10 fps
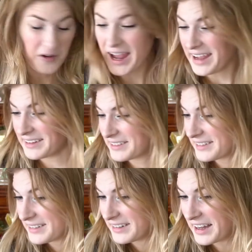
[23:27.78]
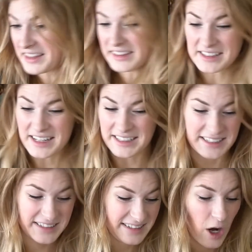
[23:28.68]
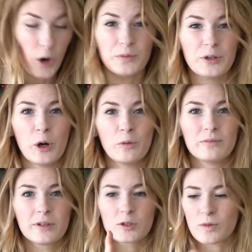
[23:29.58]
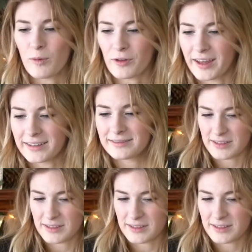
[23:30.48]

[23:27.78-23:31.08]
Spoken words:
okay, I think that's it. Oh, no, there's one more thing,